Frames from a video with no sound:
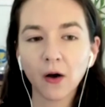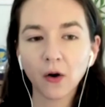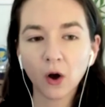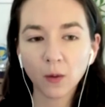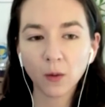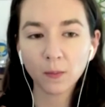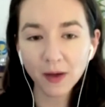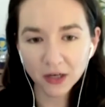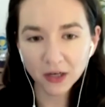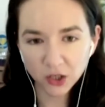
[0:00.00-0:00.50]

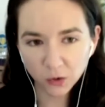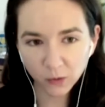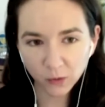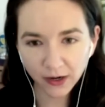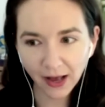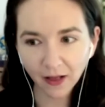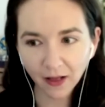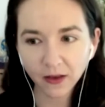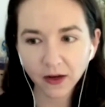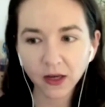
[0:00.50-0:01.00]
augmented
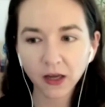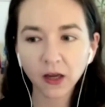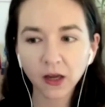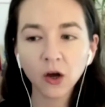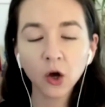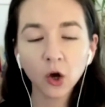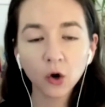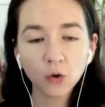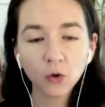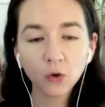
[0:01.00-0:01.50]
reality,
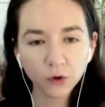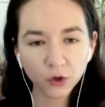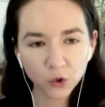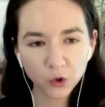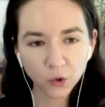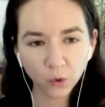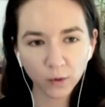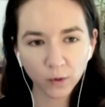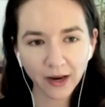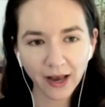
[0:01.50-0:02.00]

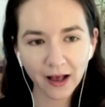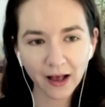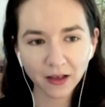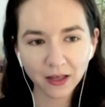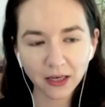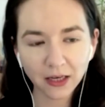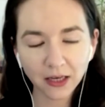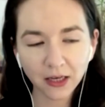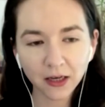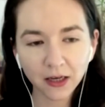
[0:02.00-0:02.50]
virtual
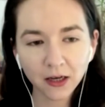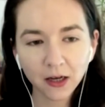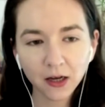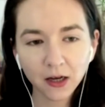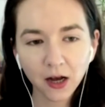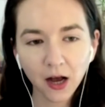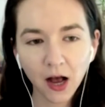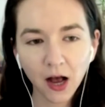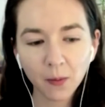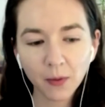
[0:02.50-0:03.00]
reality,
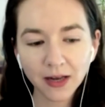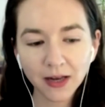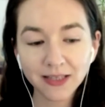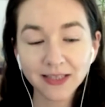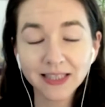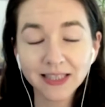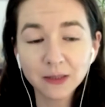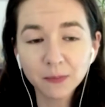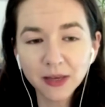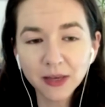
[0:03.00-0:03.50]
and
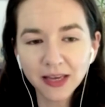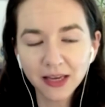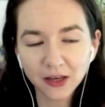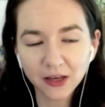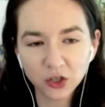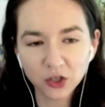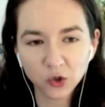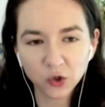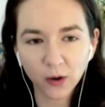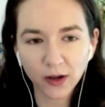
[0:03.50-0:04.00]
speaking
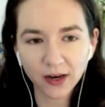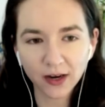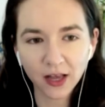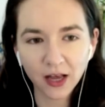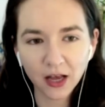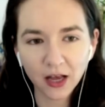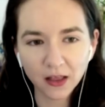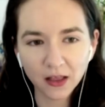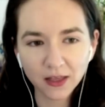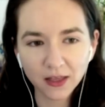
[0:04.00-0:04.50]
to it,
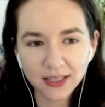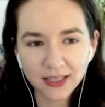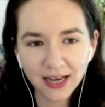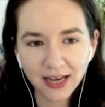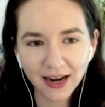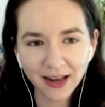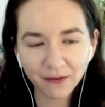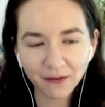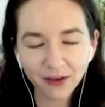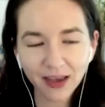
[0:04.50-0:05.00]
these
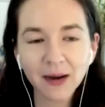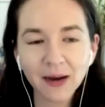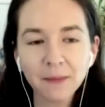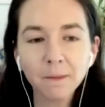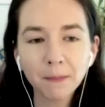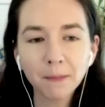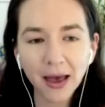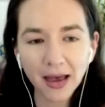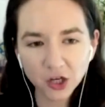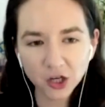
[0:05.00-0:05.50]
kind of
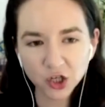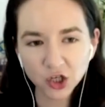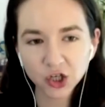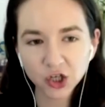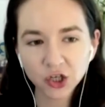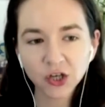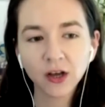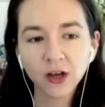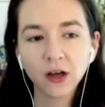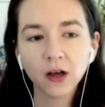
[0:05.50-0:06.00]

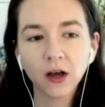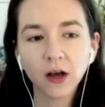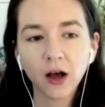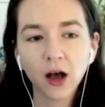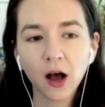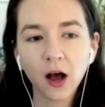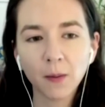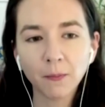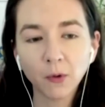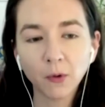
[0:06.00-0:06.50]
enmeshed
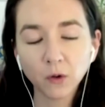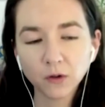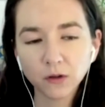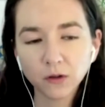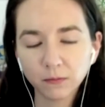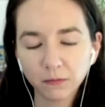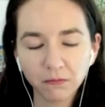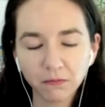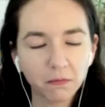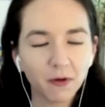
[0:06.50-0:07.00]

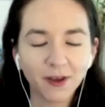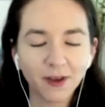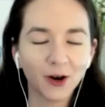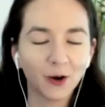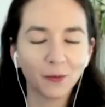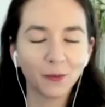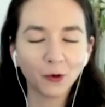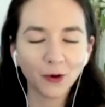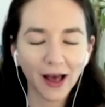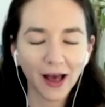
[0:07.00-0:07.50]

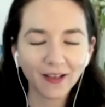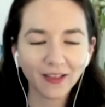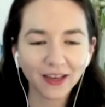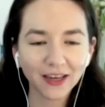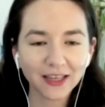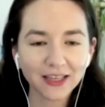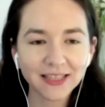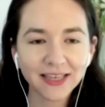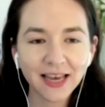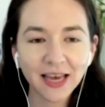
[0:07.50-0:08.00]

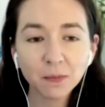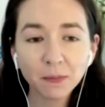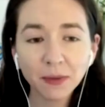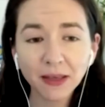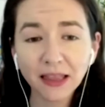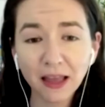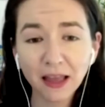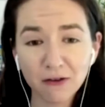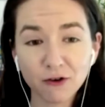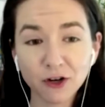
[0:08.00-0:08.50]
modalities can be
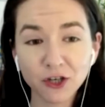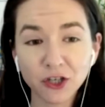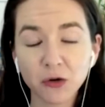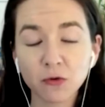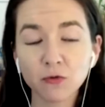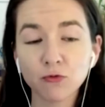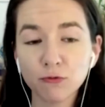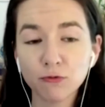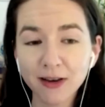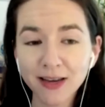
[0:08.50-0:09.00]
leveraged
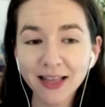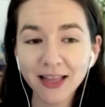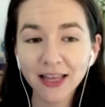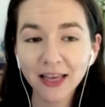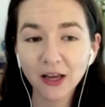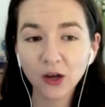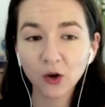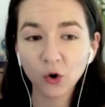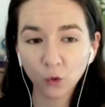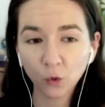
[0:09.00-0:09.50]
in
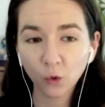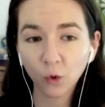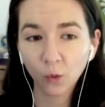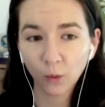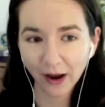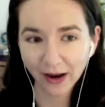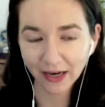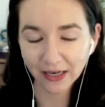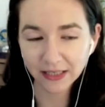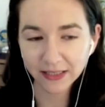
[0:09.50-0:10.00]
really cool
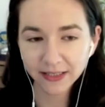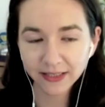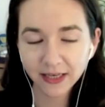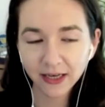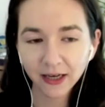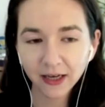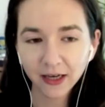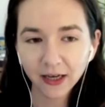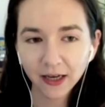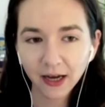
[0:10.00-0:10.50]
ways
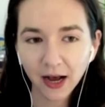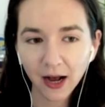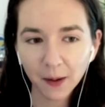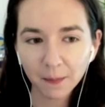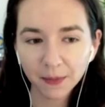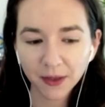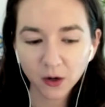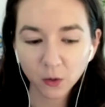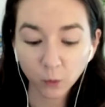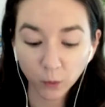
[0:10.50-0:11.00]

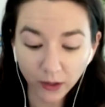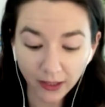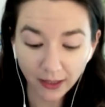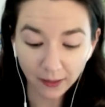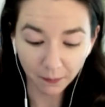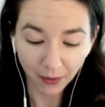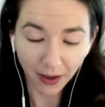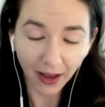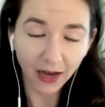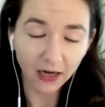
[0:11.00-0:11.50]
that are really
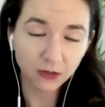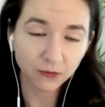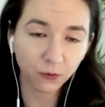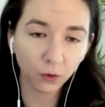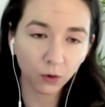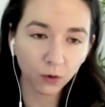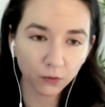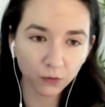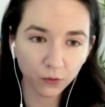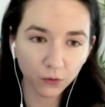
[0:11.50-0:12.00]

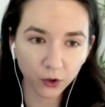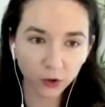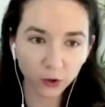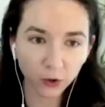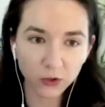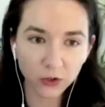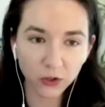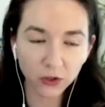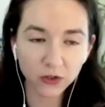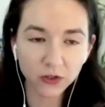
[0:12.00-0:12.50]
impactful for
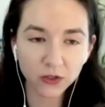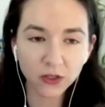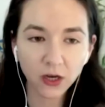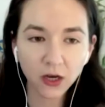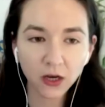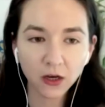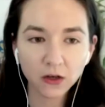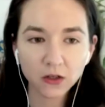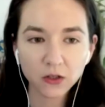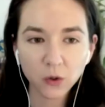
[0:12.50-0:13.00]
users.
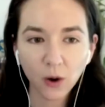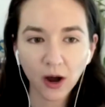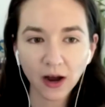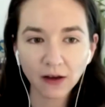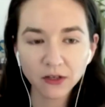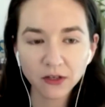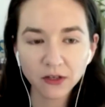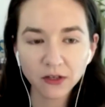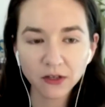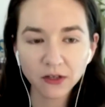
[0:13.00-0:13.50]
So I've
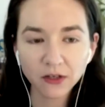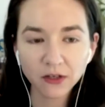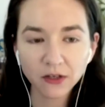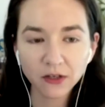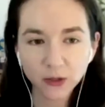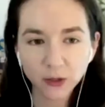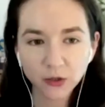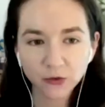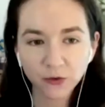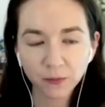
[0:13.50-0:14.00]
done
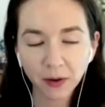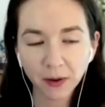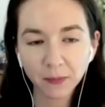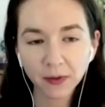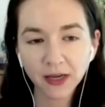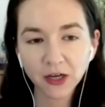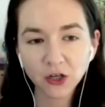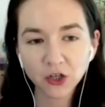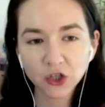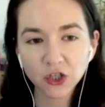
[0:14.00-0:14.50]
research for my
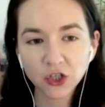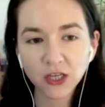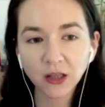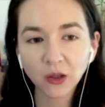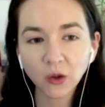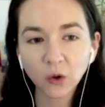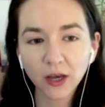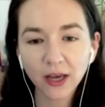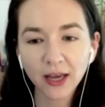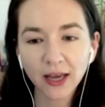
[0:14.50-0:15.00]
PhD
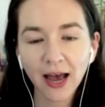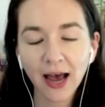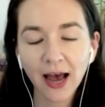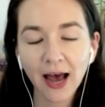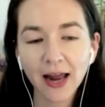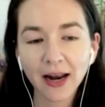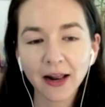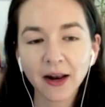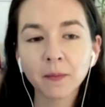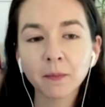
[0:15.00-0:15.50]
looking
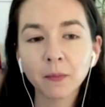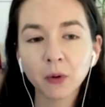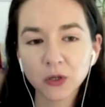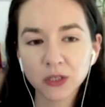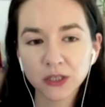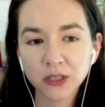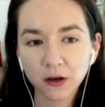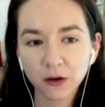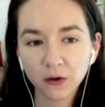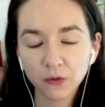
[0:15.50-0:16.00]
at an
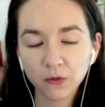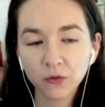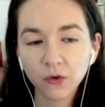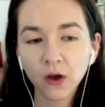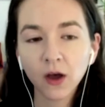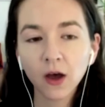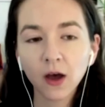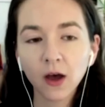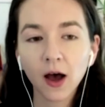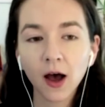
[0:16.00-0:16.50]
immersive
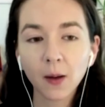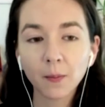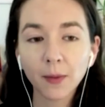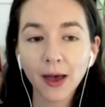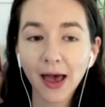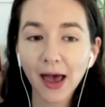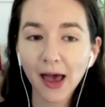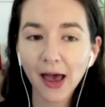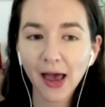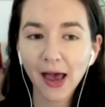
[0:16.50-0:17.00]

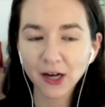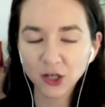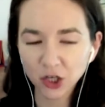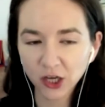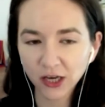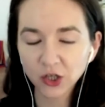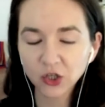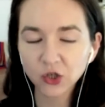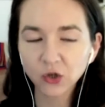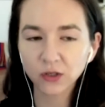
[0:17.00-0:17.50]

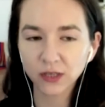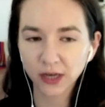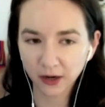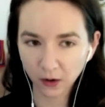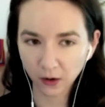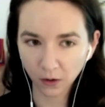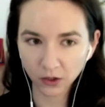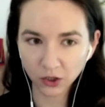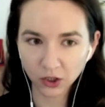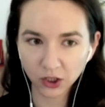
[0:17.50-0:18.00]
educational
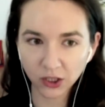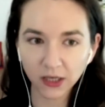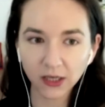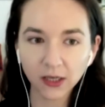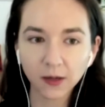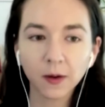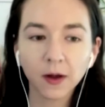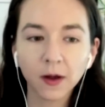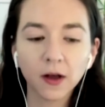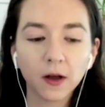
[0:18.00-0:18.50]

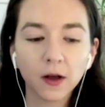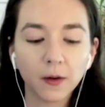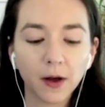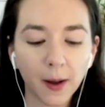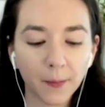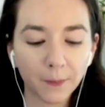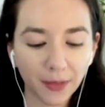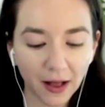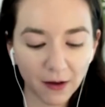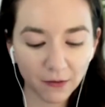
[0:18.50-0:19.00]
technology
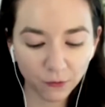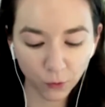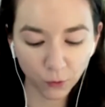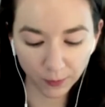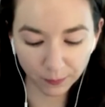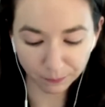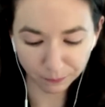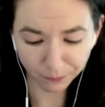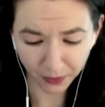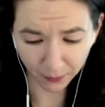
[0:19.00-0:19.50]

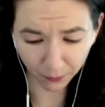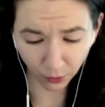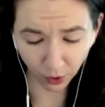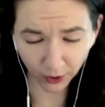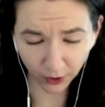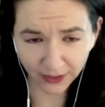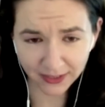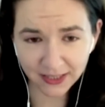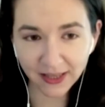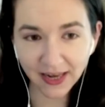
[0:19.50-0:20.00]
platform and
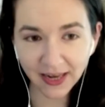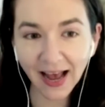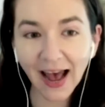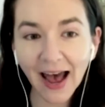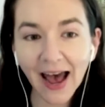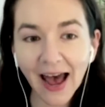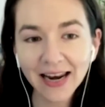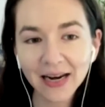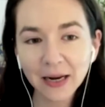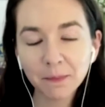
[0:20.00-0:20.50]
product that
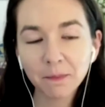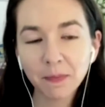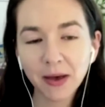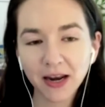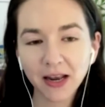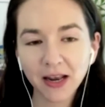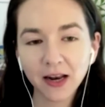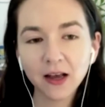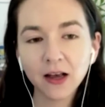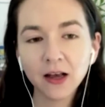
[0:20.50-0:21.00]
had an
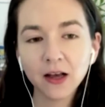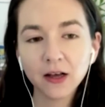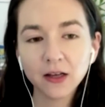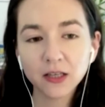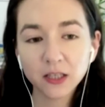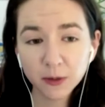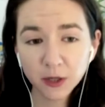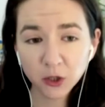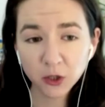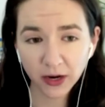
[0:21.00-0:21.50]
embedded
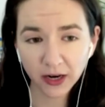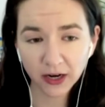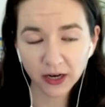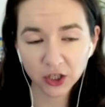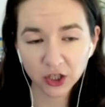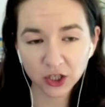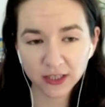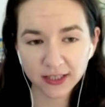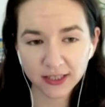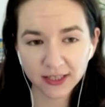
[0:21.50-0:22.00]
speech
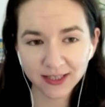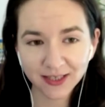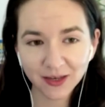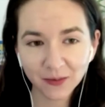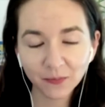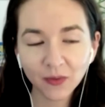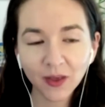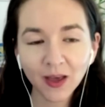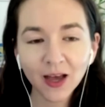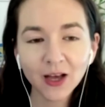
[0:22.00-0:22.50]
recognition
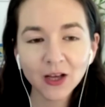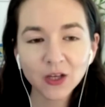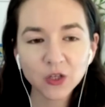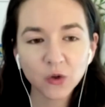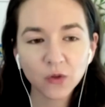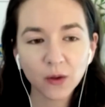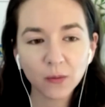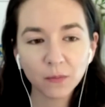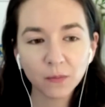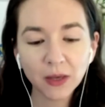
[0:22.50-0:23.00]
system so
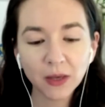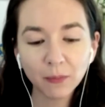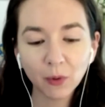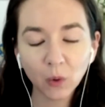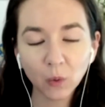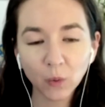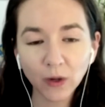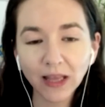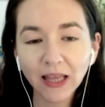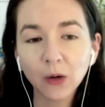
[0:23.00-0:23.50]
that
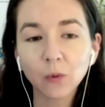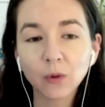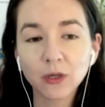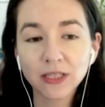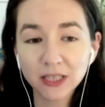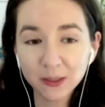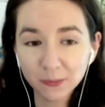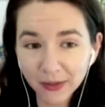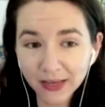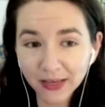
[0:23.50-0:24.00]
people really were
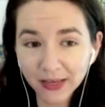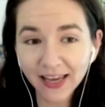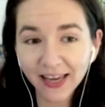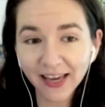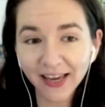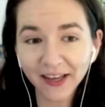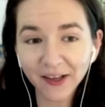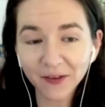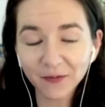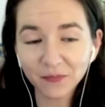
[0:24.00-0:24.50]

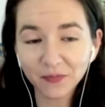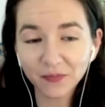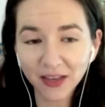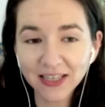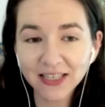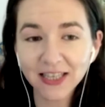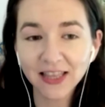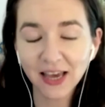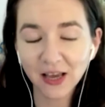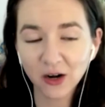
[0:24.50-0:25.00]
speaking
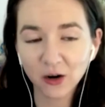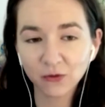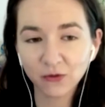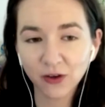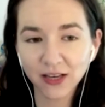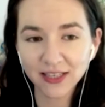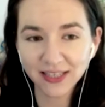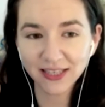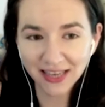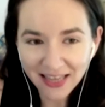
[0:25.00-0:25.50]
into the
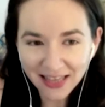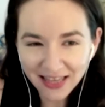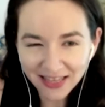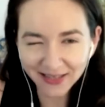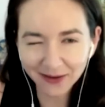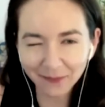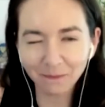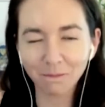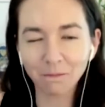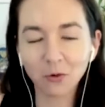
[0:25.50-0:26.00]
interface in this
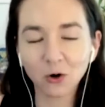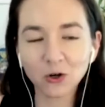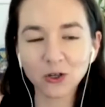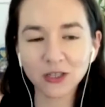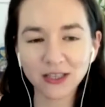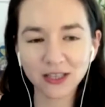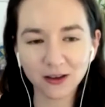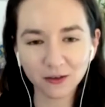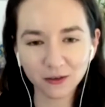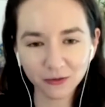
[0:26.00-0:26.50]

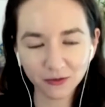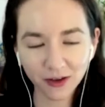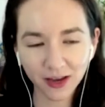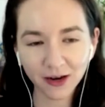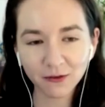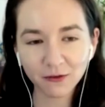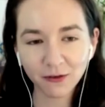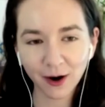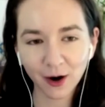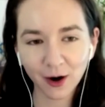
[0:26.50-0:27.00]
immersive
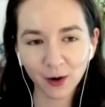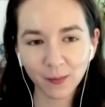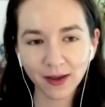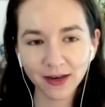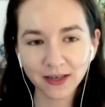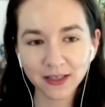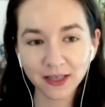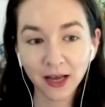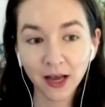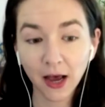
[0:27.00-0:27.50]

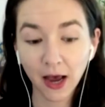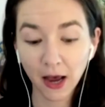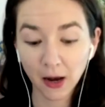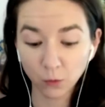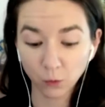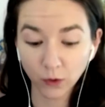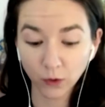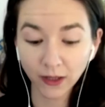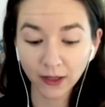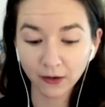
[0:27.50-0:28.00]
environment
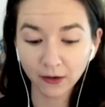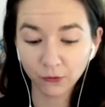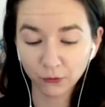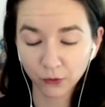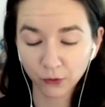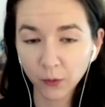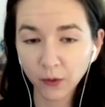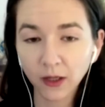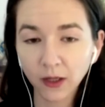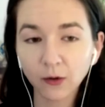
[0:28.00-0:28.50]
and really
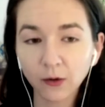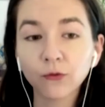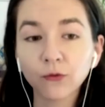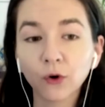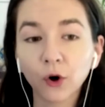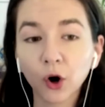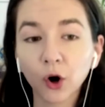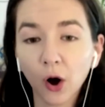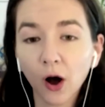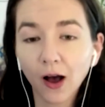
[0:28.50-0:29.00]
frequently
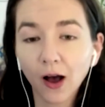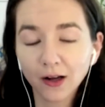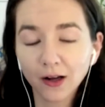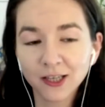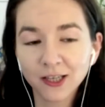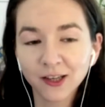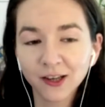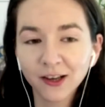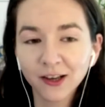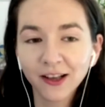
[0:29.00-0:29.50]

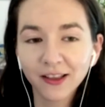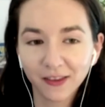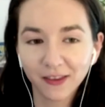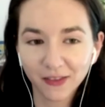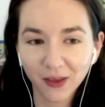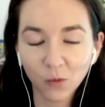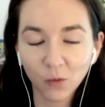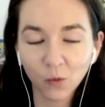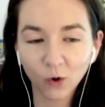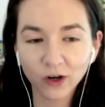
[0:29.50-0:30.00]
forgot that
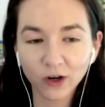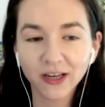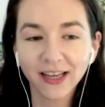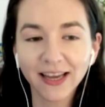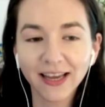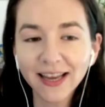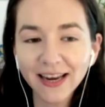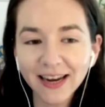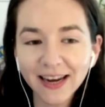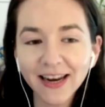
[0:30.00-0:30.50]
they weren't
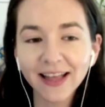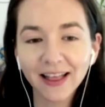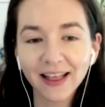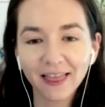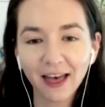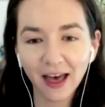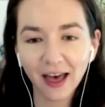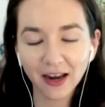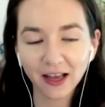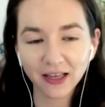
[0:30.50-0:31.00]
in
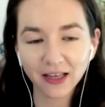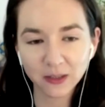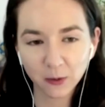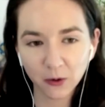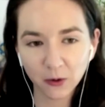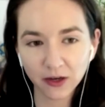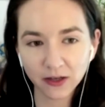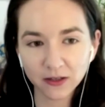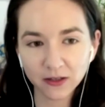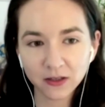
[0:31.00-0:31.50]
that
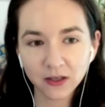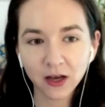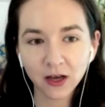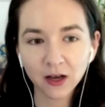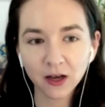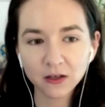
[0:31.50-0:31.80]
experience.